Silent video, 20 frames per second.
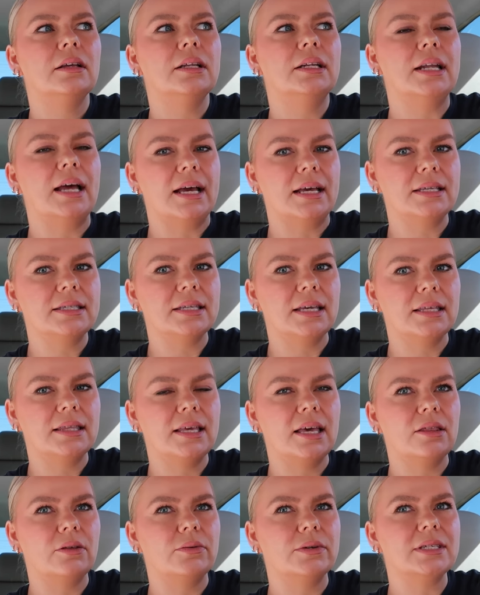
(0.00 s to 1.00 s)
nice like
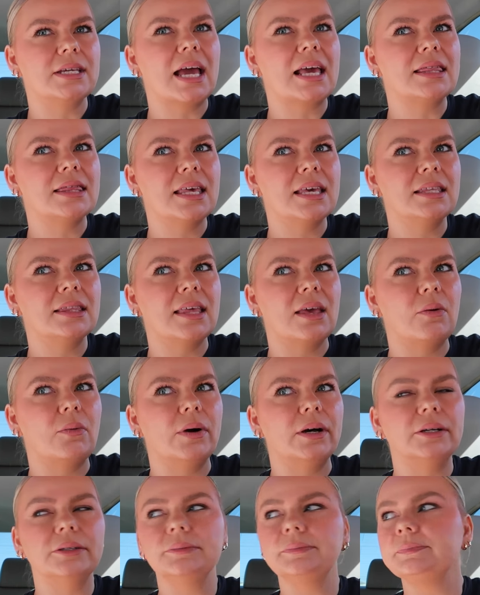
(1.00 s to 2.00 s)
the other ones? I think they
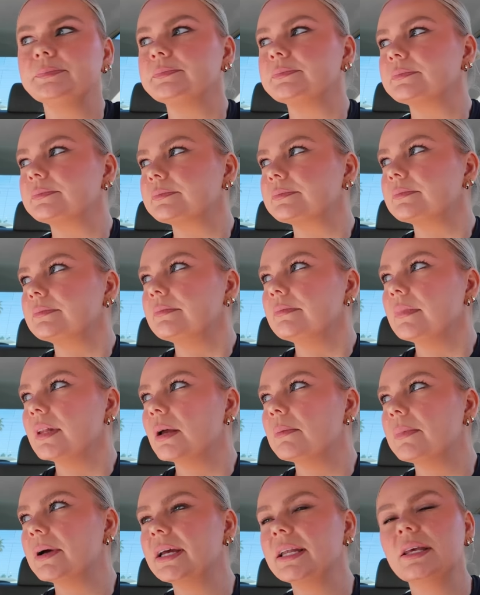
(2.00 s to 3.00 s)
will.
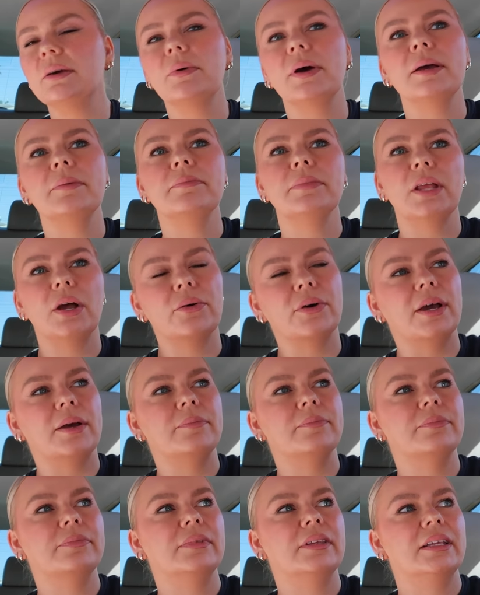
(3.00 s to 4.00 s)
But anyway,
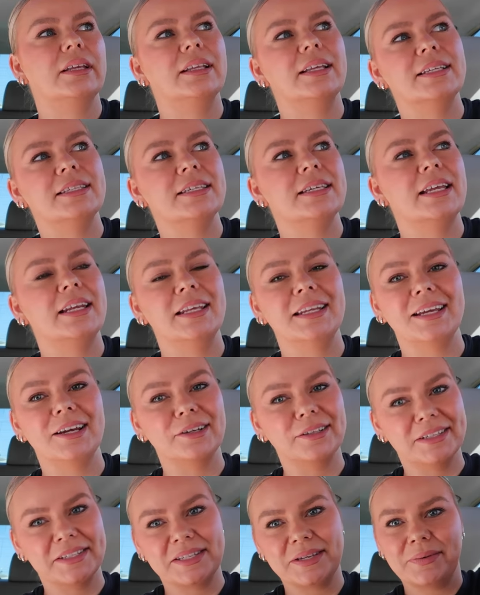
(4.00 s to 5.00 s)
okay, let's get in
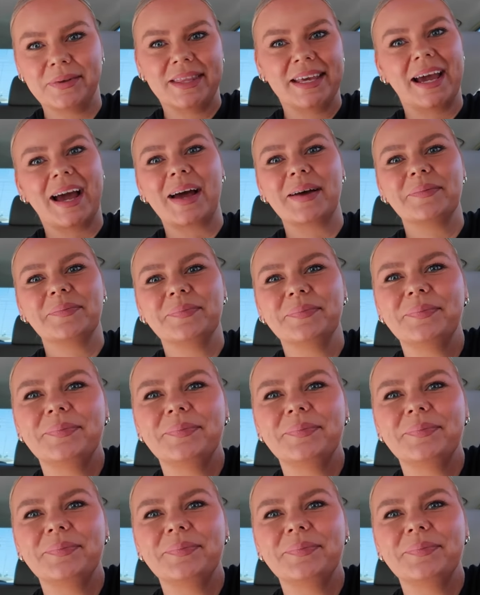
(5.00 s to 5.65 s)
here. Let's see what they got.